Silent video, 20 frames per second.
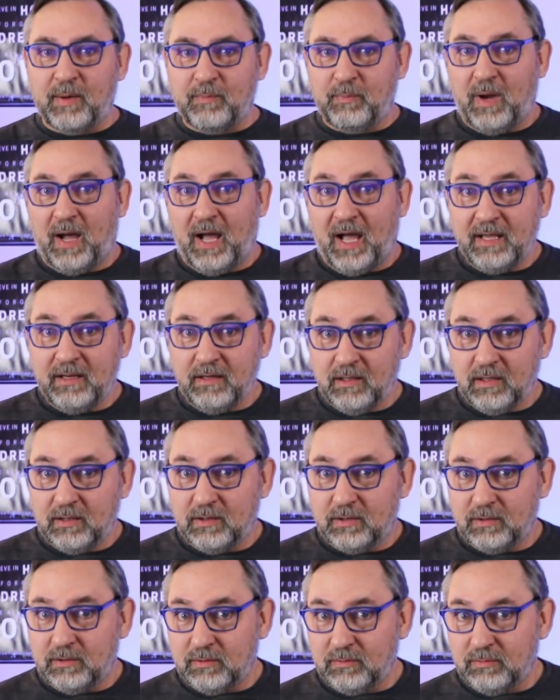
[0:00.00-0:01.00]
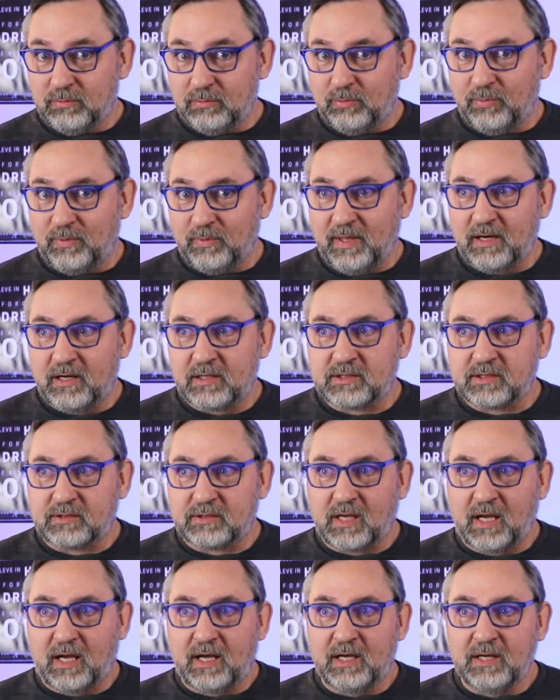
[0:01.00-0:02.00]
I know there's
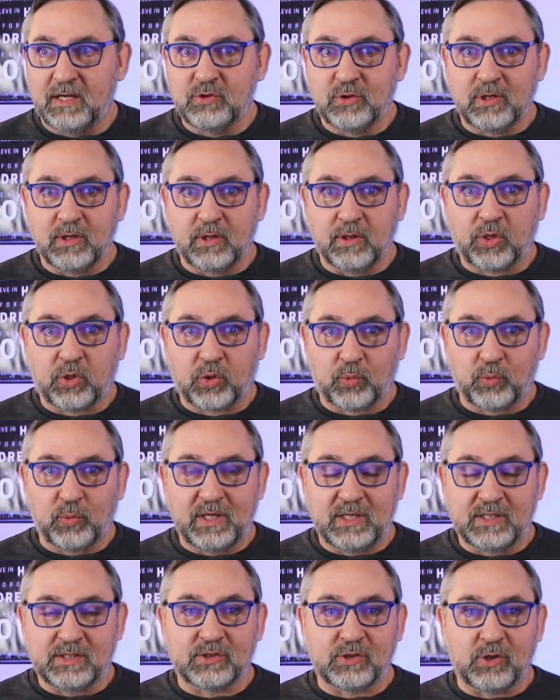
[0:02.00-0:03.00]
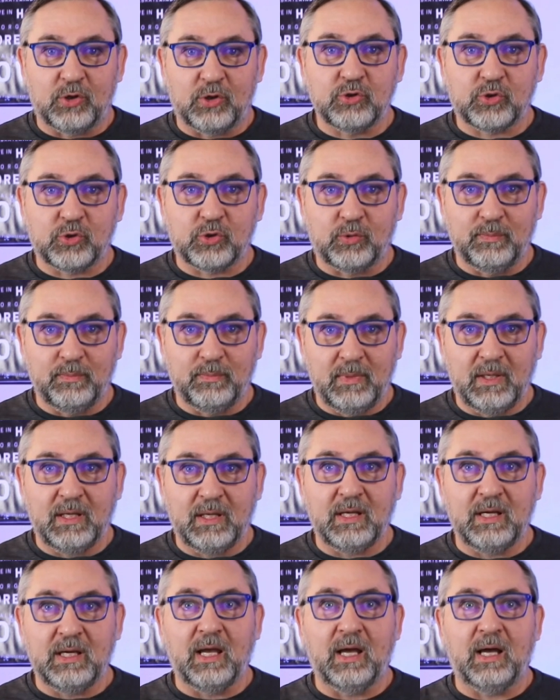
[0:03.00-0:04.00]
103 social
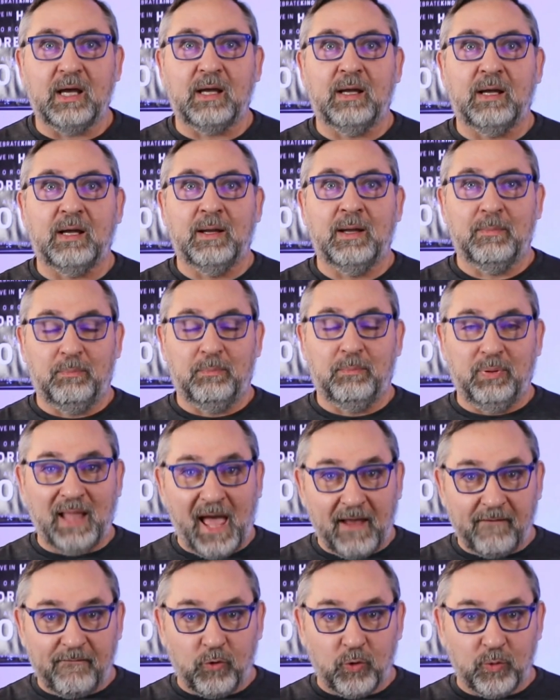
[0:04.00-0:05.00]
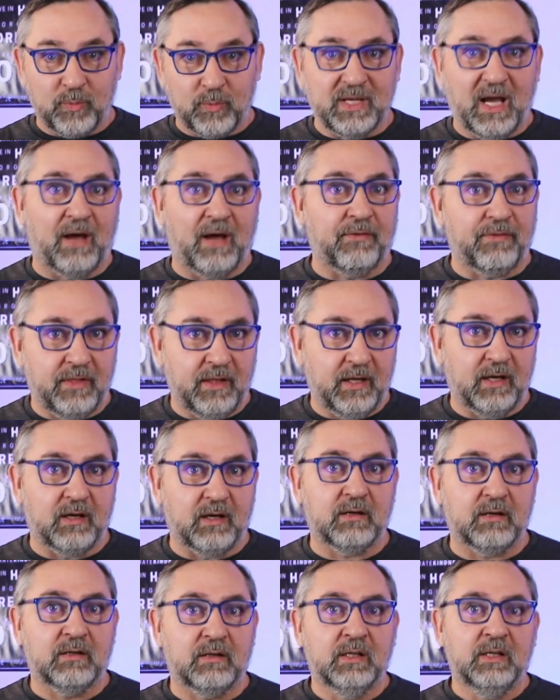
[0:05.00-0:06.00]
media platforms out
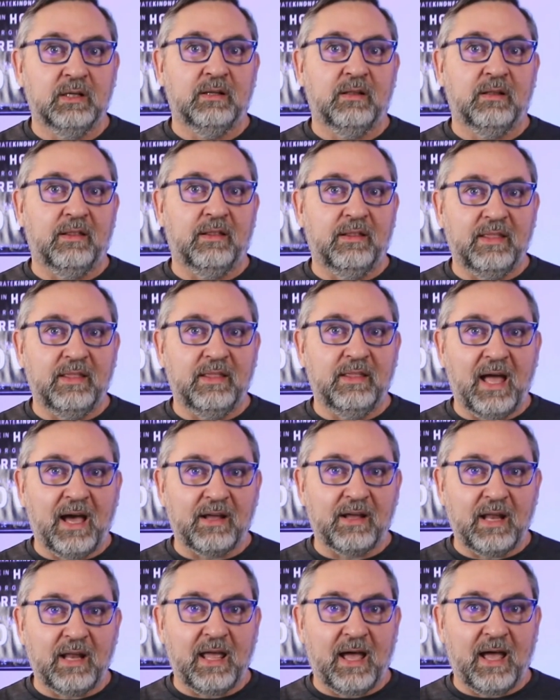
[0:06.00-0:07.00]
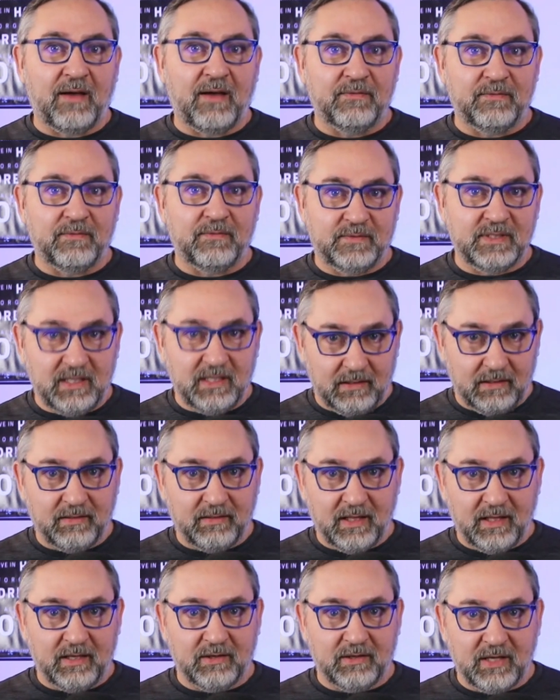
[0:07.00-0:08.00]
there that have teeth
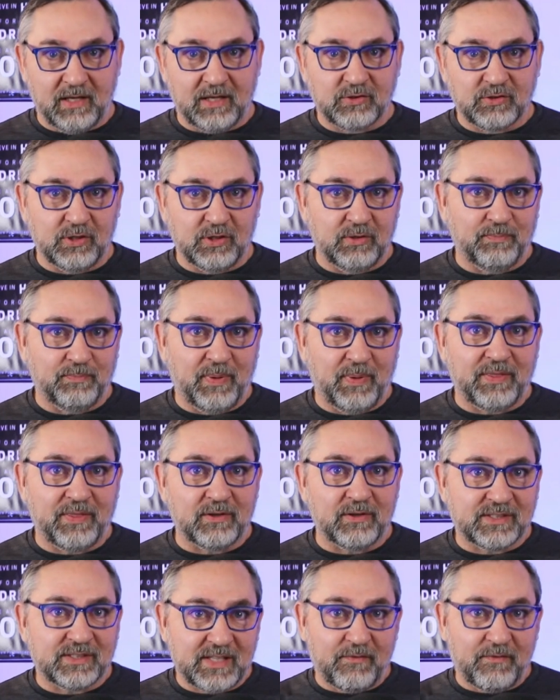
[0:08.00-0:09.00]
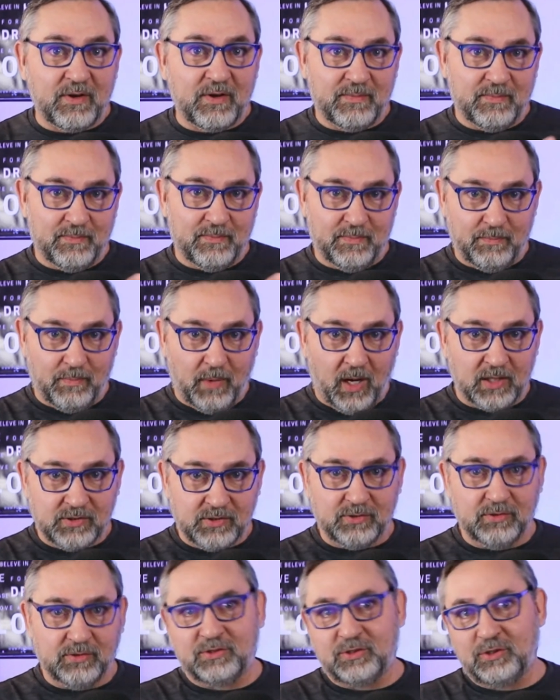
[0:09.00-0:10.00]
that are actually, but there's seven
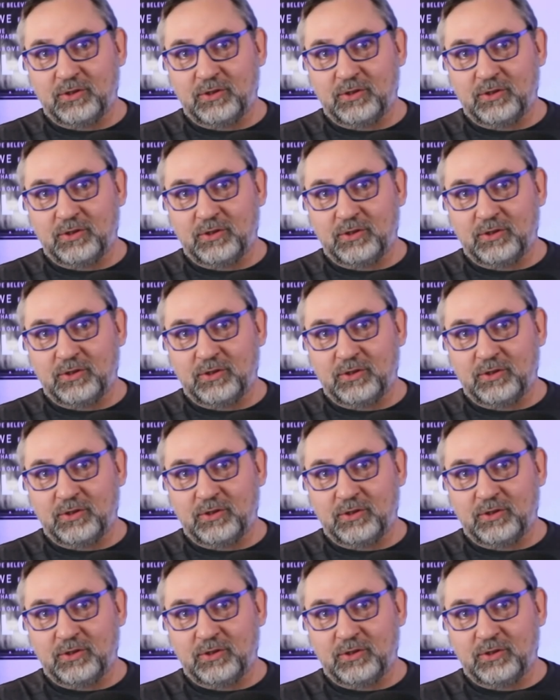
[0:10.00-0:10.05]
monsters.